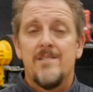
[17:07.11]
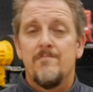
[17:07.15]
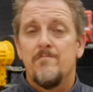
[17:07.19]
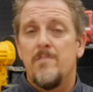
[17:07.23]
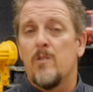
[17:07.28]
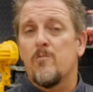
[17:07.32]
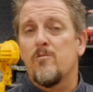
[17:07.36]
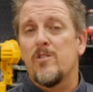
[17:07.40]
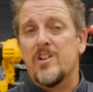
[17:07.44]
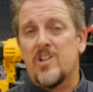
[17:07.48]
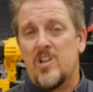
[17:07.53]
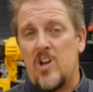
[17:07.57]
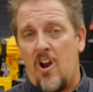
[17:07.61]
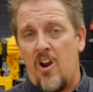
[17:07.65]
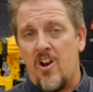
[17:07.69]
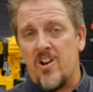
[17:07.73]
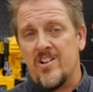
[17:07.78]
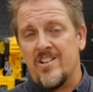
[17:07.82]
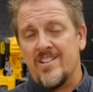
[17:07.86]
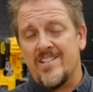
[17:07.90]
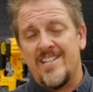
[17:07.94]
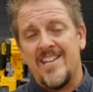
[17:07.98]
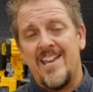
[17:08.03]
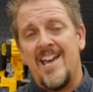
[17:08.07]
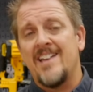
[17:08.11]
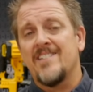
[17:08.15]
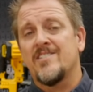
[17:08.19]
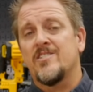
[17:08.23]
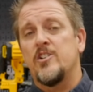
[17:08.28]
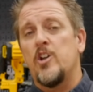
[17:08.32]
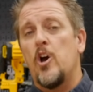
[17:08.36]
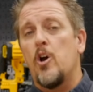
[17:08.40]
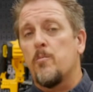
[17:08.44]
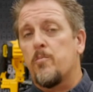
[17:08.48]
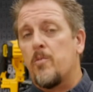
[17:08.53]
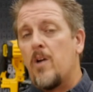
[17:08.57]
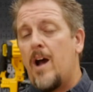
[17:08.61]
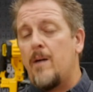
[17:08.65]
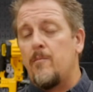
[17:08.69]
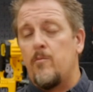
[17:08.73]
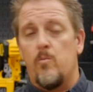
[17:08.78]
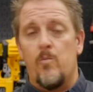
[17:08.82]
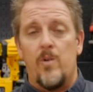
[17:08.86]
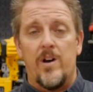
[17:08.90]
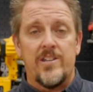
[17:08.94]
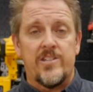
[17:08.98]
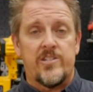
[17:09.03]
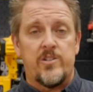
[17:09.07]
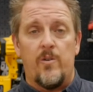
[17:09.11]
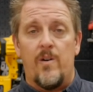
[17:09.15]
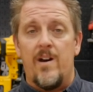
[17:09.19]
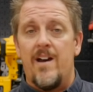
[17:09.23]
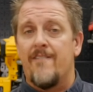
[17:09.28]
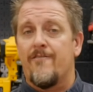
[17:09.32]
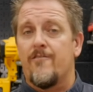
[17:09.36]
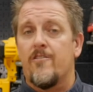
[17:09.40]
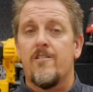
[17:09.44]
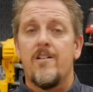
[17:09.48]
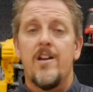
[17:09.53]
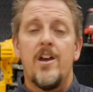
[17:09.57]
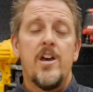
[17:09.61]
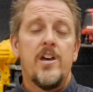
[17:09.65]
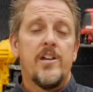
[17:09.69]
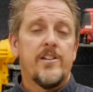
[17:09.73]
But regardless, it has no problem whatsoever